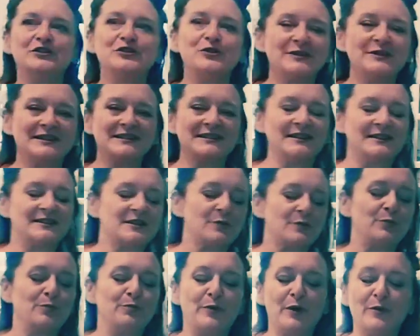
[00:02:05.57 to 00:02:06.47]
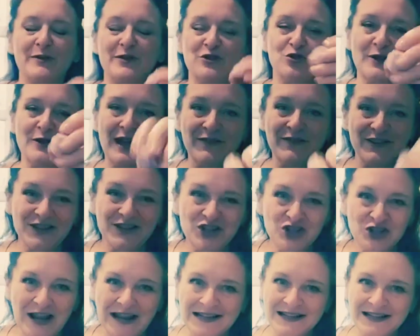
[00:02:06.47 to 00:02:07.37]
don't exist, but we do have
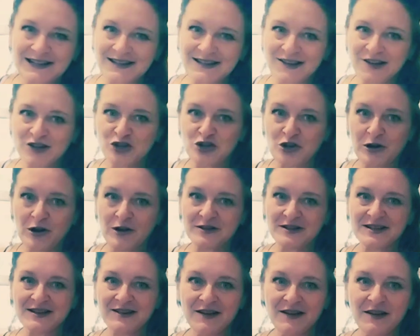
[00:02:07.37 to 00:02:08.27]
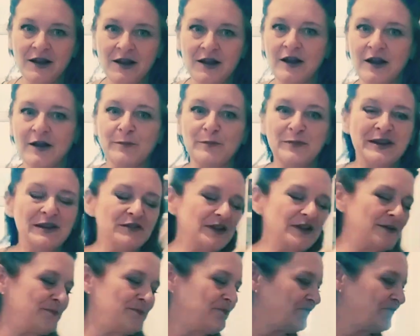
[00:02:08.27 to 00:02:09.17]
shallots. Look,
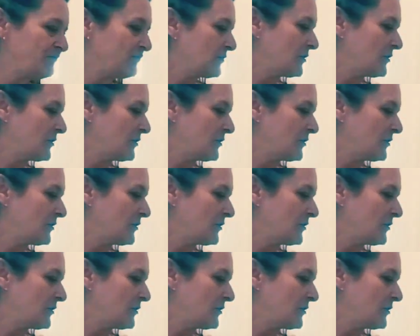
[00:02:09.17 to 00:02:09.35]
peel them,